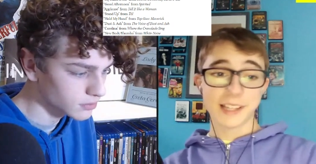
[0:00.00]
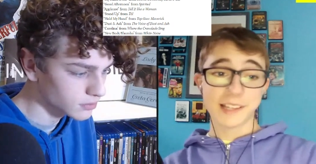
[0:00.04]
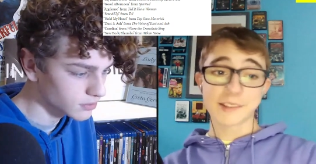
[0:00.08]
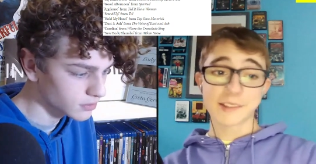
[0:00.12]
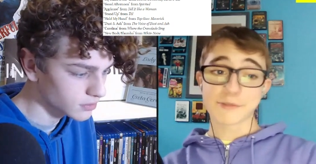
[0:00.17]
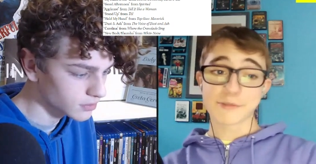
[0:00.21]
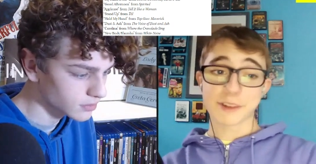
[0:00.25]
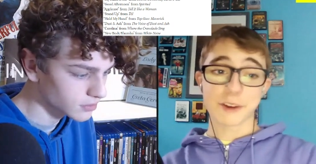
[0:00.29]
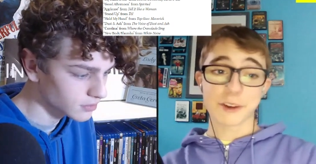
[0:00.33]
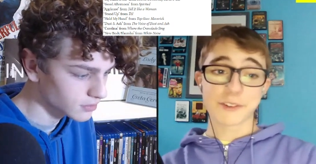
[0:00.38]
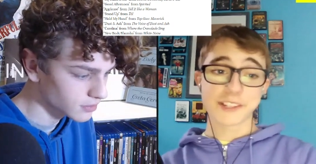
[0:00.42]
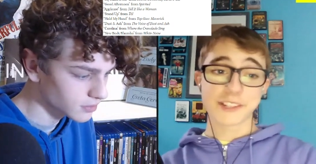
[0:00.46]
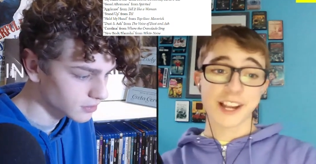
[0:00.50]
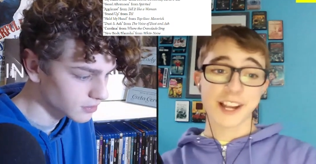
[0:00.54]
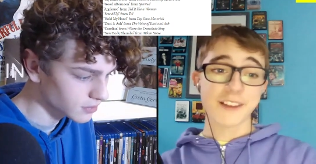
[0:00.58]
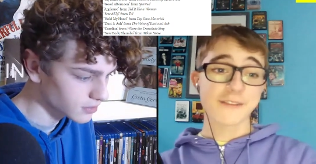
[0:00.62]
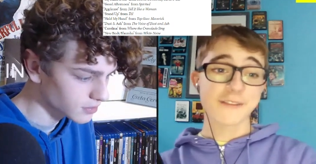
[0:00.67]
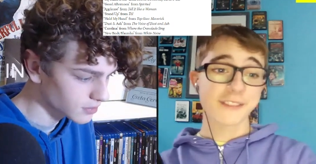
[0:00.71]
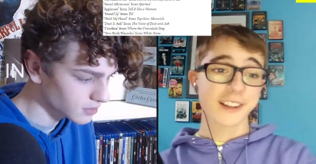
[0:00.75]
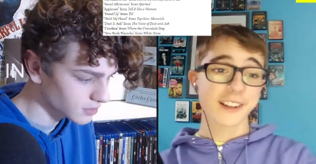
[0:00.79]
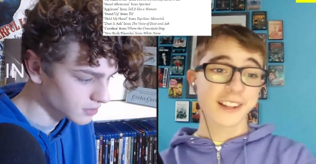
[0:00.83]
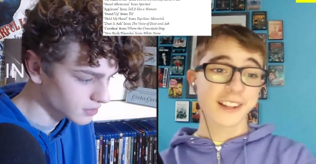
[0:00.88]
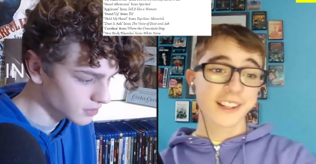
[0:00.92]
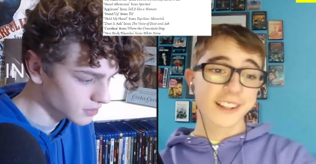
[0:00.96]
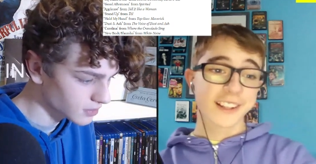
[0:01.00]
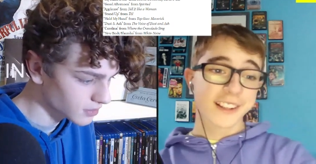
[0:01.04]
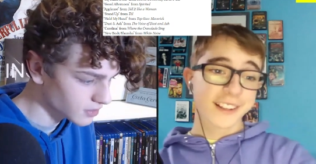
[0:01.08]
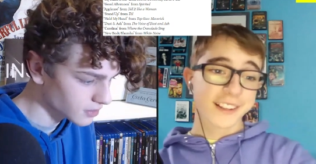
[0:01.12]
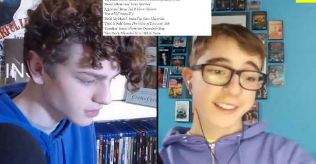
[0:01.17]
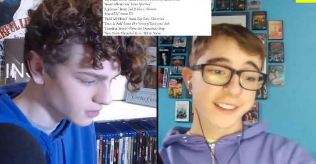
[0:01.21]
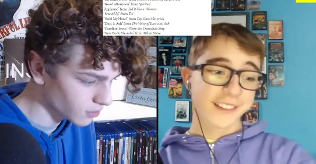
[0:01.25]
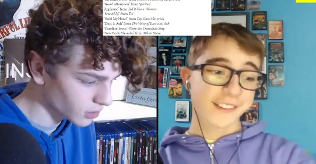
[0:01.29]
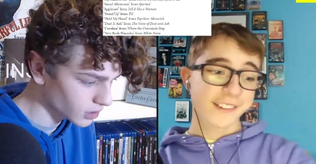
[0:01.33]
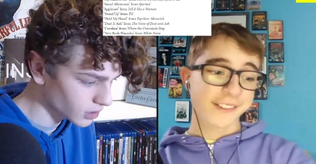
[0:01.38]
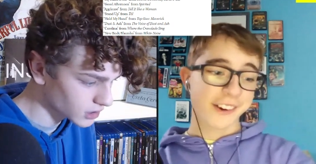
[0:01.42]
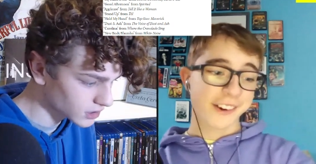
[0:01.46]
Speaker 1: it's a rogue shout.
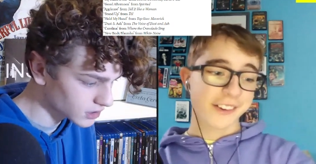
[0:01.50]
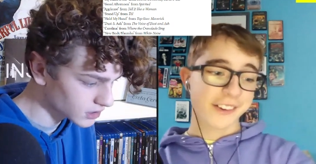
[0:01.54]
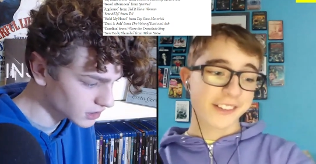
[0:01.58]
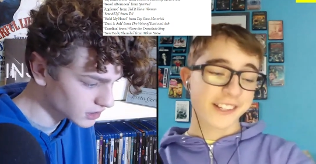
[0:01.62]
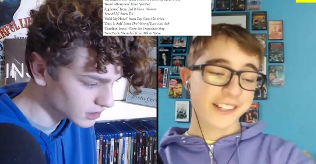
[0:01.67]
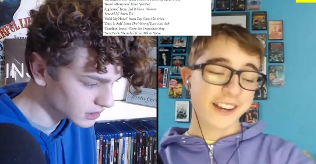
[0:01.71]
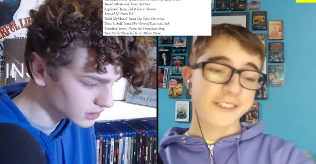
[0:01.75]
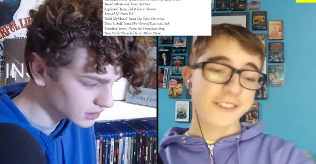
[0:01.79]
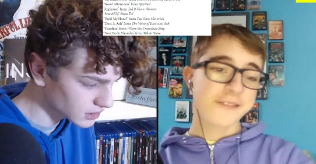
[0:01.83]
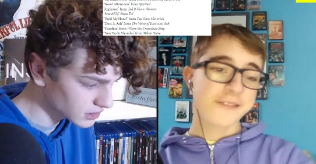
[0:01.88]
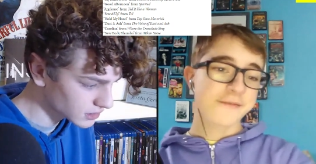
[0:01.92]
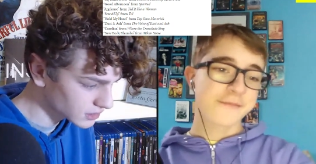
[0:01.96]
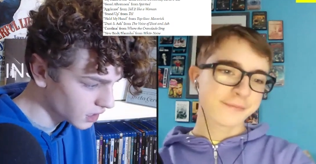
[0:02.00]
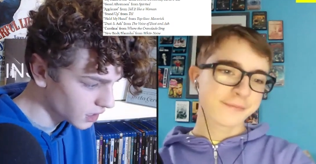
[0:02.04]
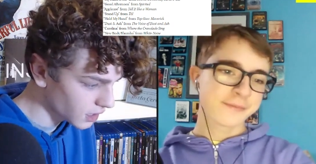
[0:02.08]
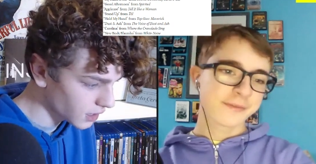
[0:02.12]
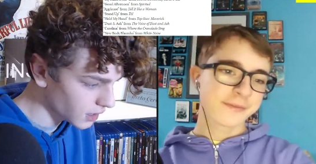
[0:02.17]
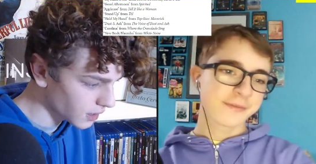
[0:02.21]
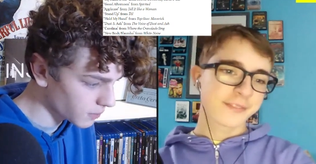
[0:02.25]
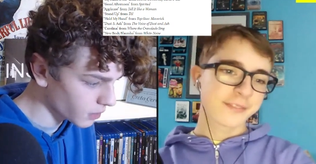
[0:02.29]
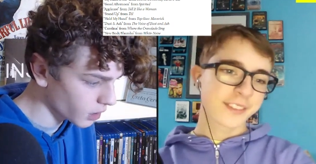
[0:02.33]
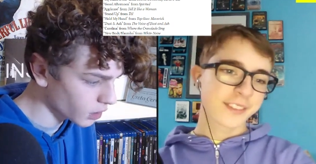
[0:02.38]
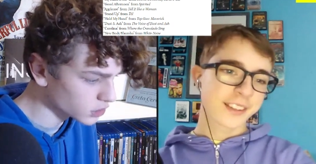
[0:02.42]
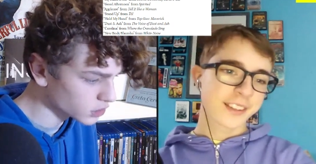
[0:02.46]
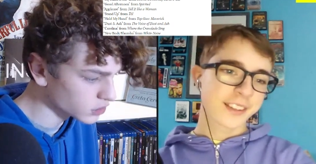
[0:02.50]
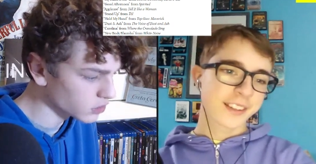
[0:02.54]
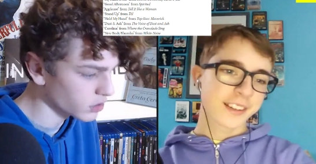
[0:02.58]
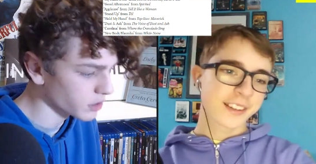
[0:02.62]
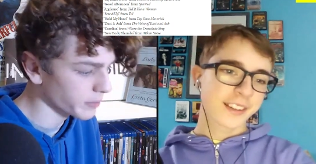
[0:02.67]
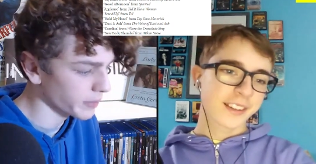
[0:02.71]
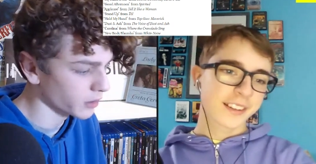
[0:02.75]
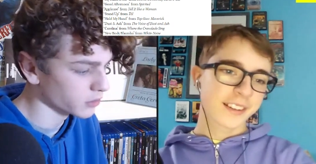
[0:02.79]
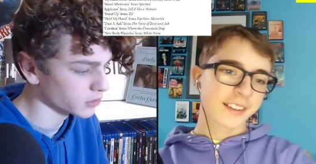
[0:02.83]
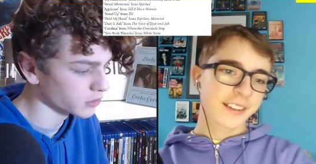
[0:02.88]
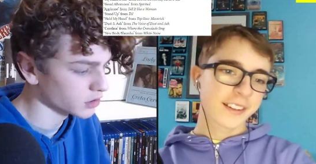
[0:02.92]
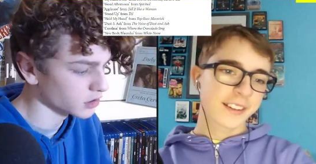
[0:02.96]
It's a rogue Um, also the
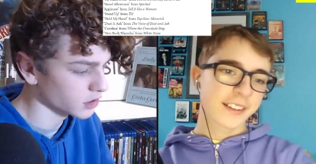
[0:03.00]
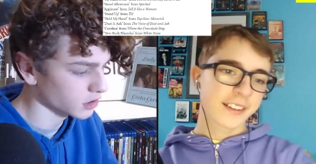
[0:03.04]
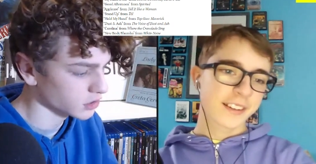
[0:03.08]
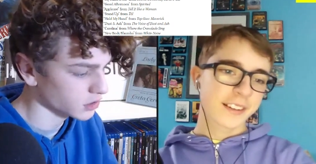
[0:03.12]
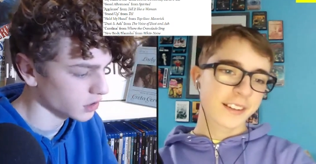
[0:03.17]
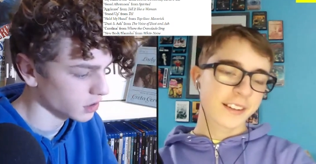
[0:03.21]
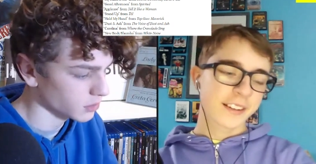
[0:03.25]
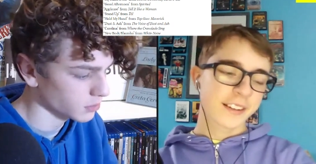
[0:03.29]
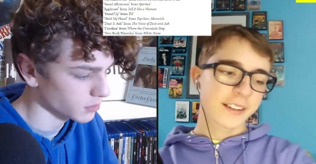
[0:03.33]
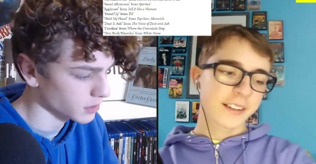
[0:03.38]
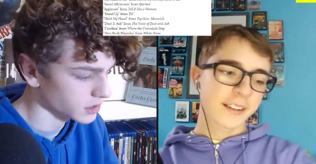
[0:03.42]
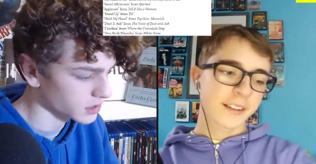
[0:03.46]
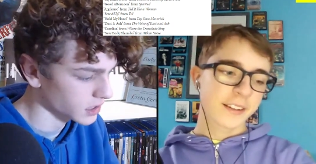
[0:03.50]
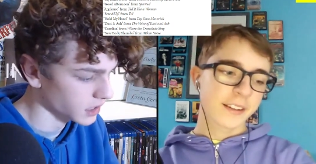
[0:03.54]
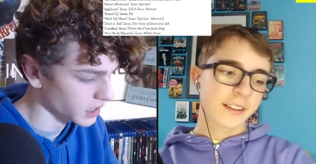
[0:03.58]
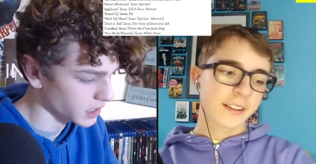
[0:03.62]
Bones and all song missed, I